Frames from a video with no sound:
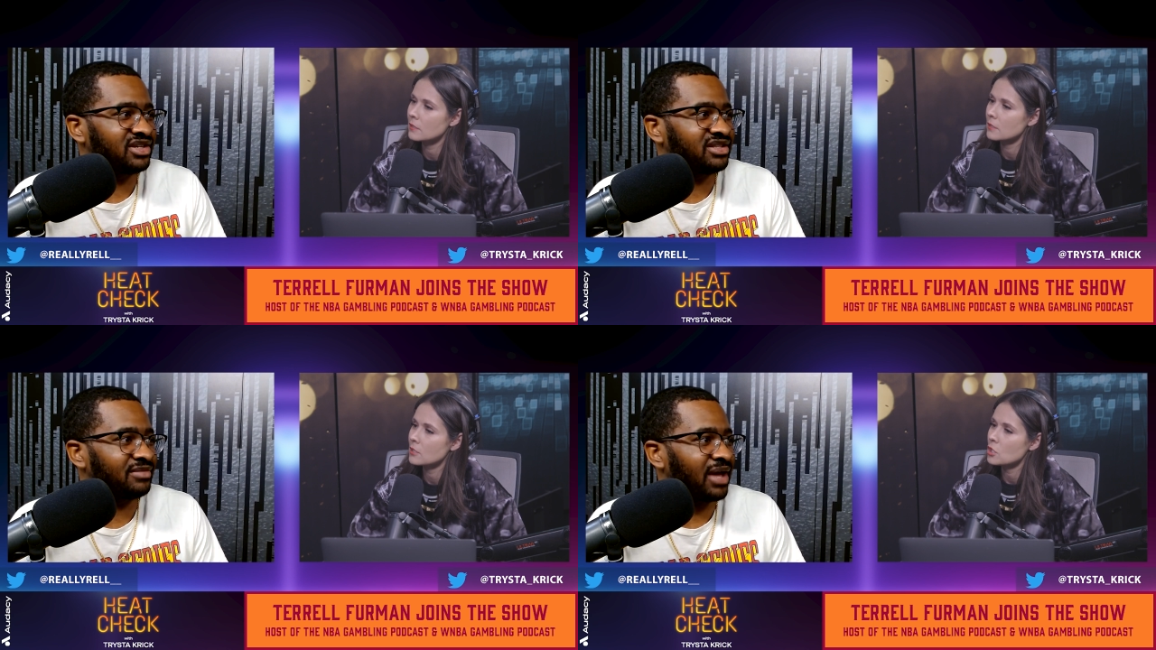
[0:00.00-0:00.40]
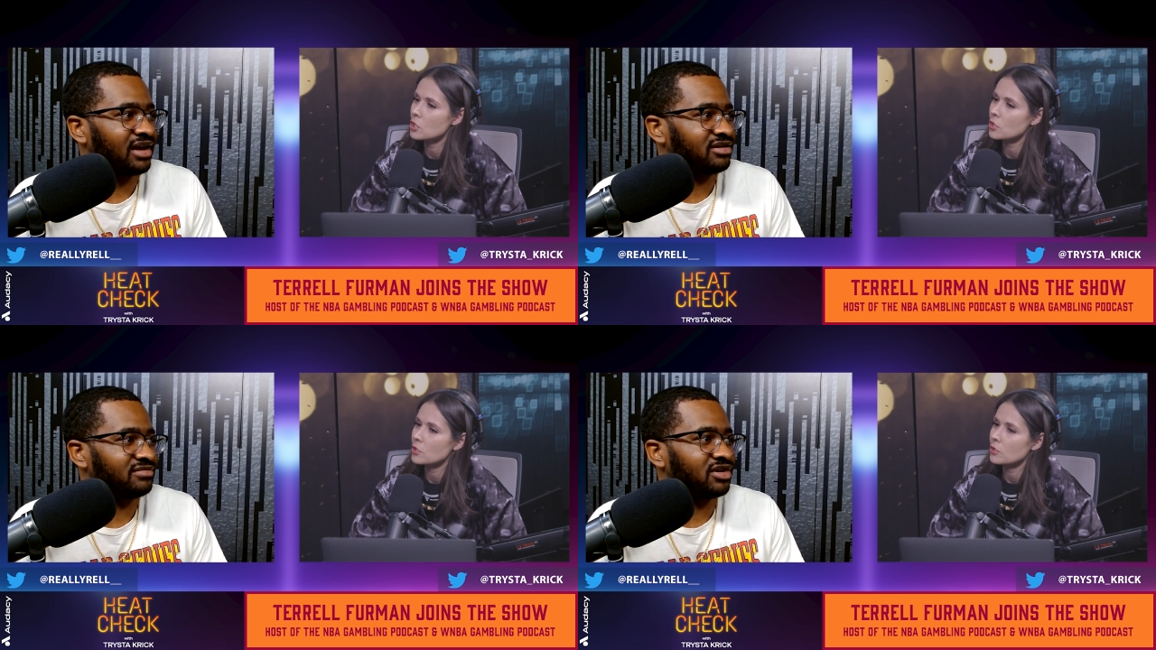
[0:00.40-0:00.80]
Speaker 1: need the
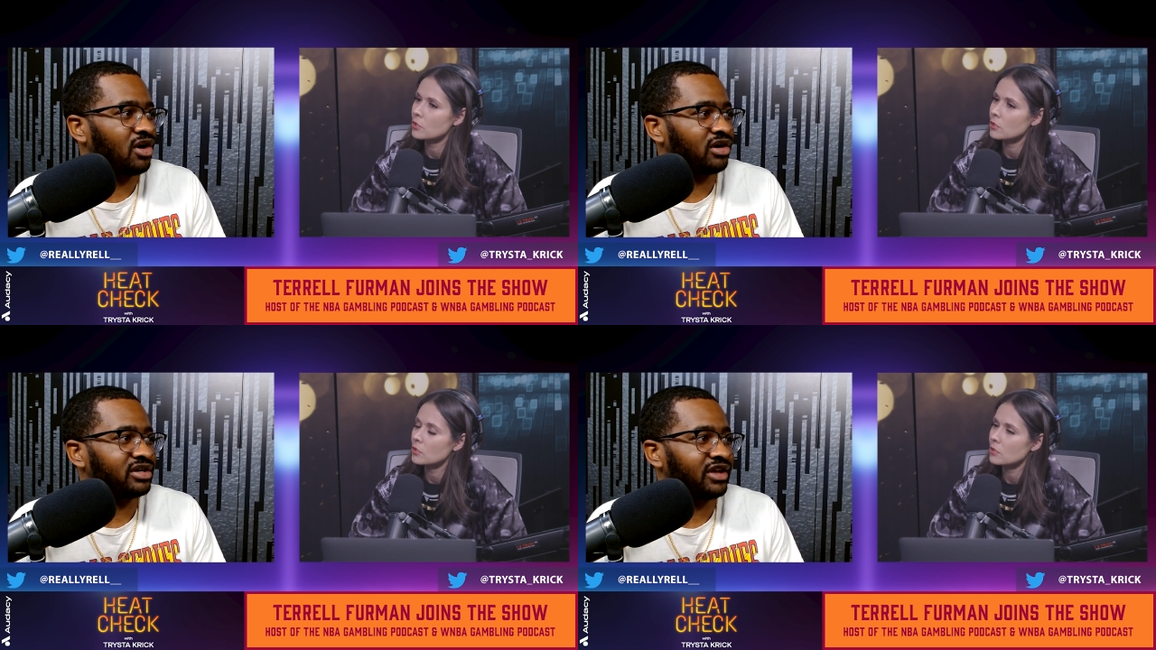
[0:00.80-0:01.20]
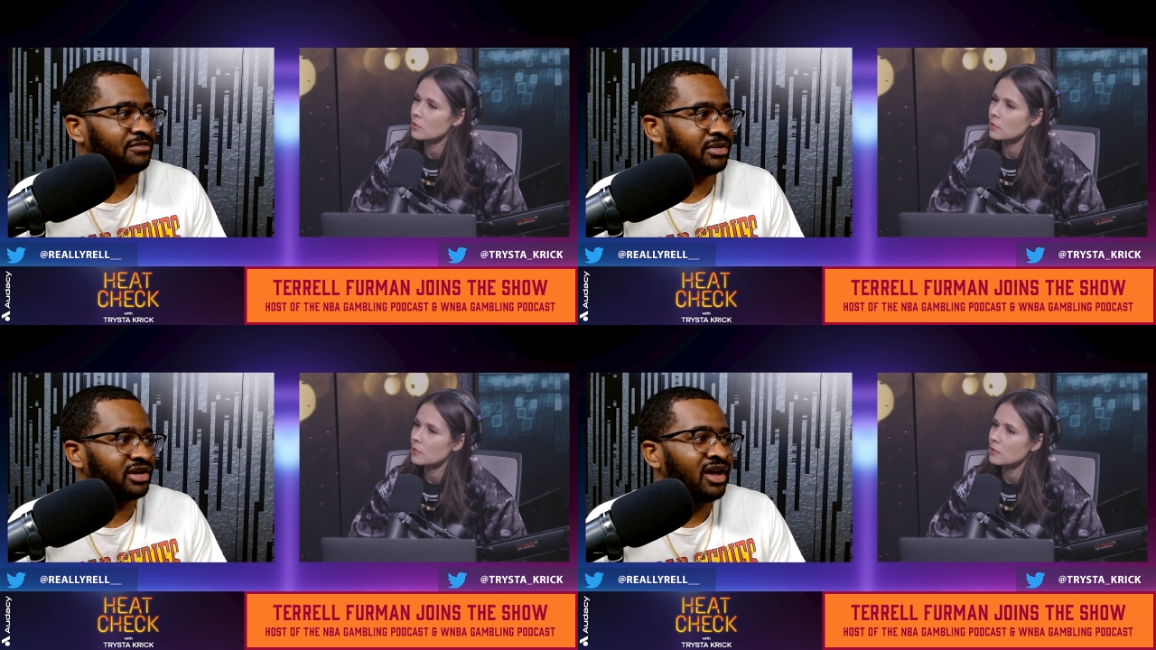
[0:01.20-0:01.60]
backup guard depth.
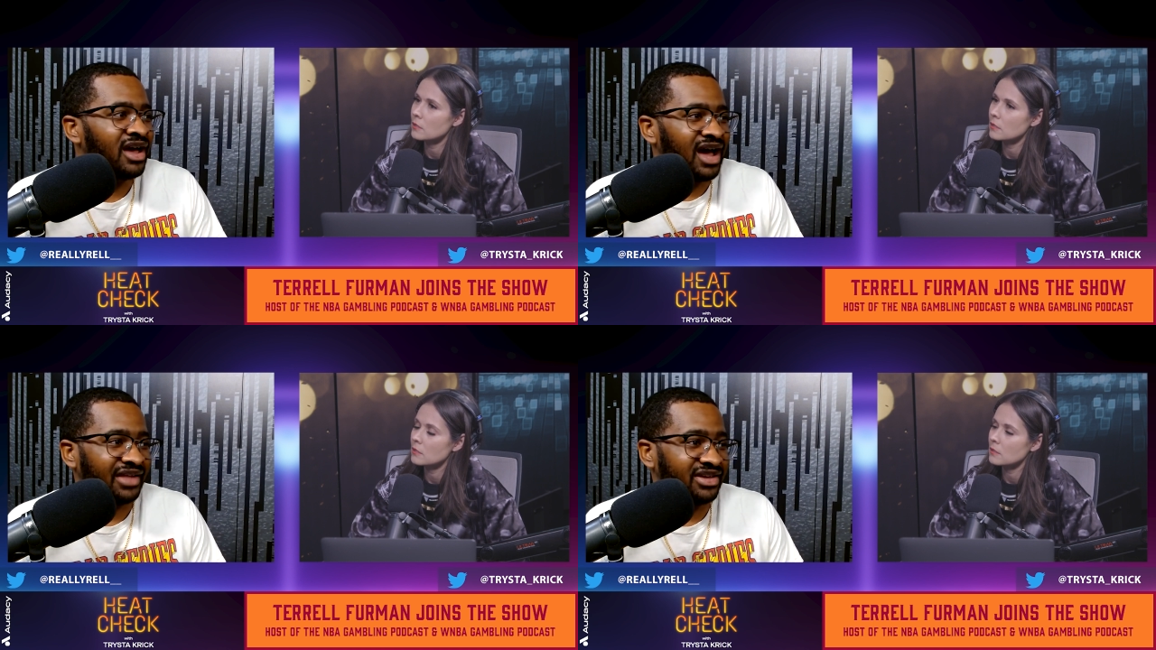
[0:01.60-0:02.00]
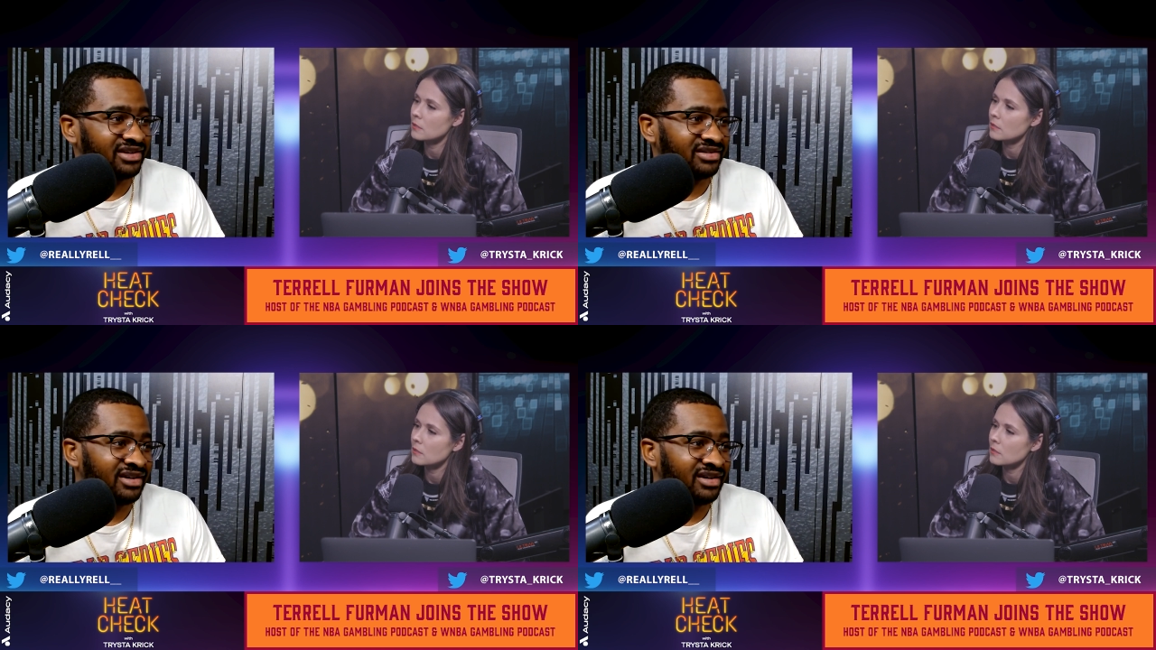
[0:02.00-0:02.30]
But I think